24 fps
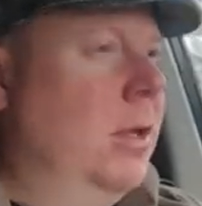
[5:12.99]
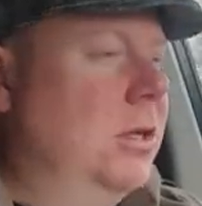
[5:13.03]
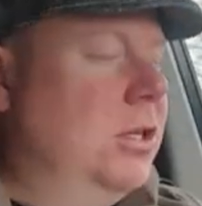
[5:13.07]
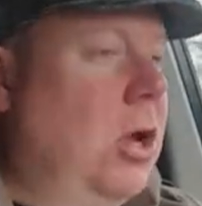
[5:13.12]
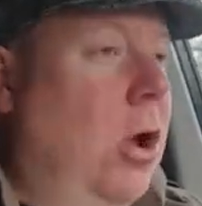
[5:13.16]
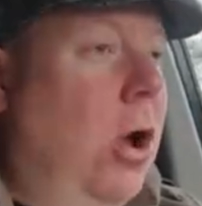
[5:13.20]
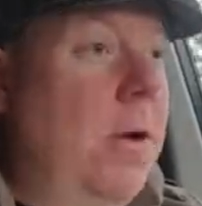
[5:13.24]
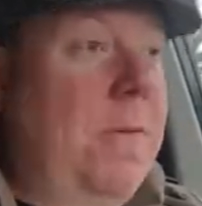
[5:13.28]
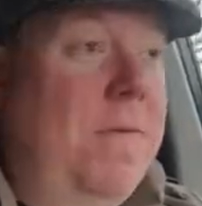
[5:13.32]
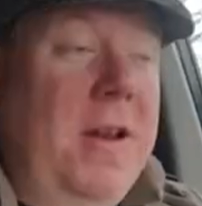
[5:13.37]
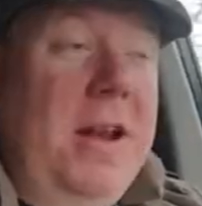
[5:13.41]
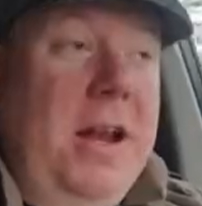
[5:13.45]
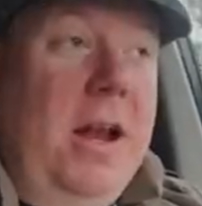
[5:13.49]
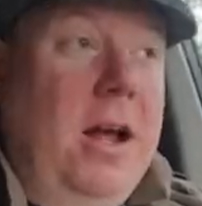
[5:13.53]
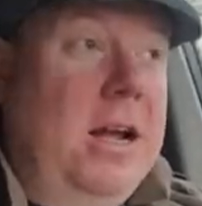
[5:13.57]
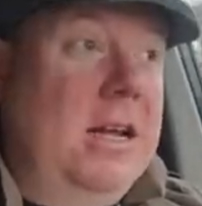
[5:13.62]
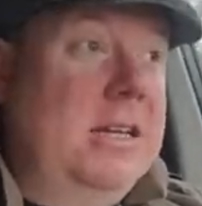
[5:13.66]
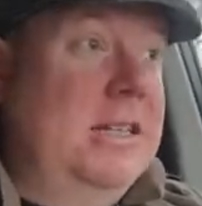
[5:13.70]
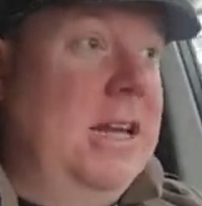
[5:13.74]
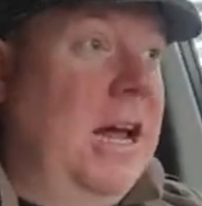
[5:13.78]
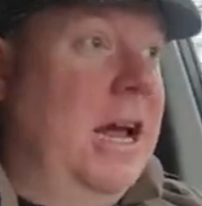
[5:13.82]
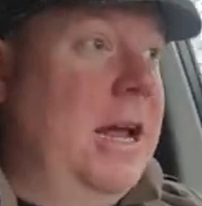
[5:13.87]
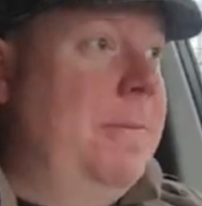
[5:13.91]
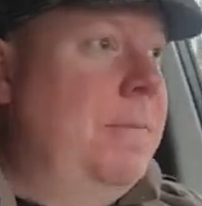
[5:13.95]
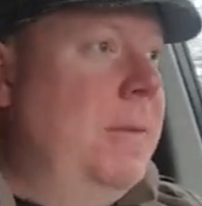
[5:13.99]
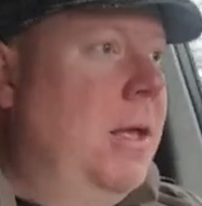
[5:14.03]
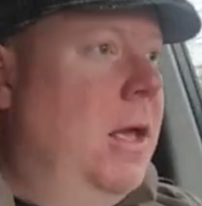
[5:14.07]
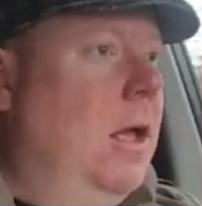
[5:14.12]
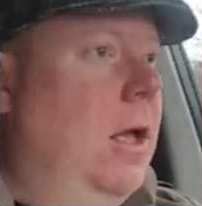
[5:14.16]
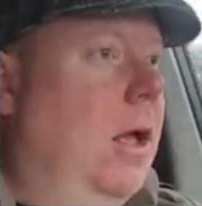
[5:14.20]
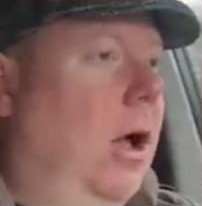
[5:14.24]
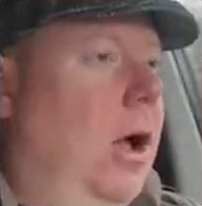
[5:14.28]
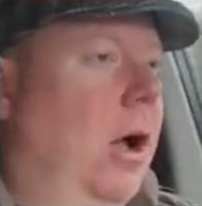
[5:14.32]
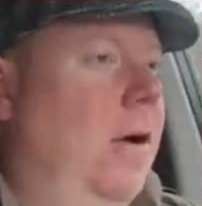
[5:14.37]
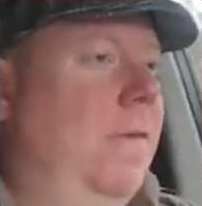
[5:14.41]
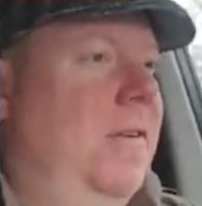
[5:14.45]
So hopefully, like I say,
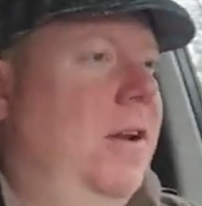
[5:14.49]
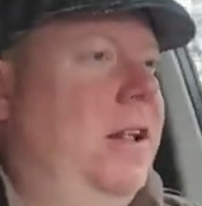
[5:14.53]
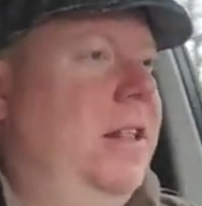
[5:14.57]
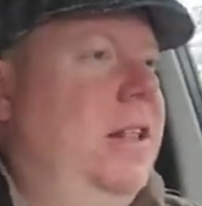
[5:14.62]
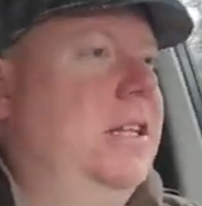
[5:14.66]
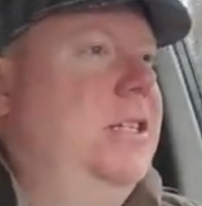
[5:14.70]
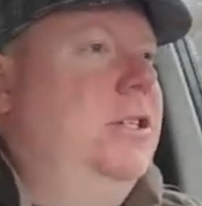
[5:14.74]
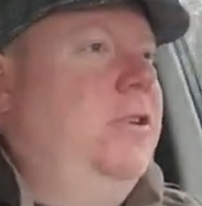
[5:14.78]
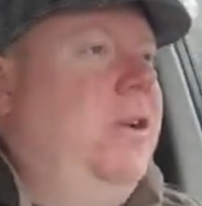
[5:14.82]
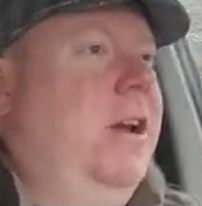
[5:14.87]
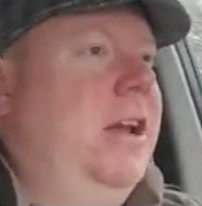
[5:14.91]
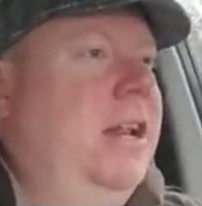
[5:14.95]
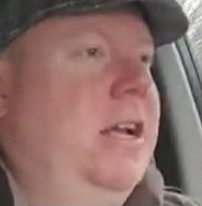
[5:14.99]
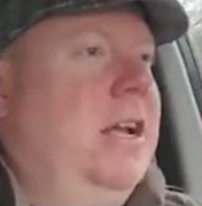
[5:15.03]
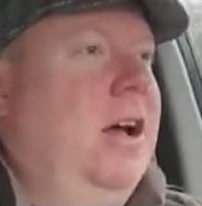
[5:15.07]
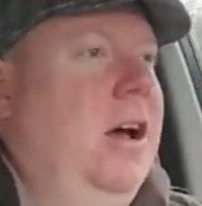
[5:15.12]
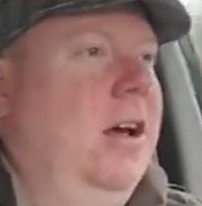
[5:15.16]
hopefully this credit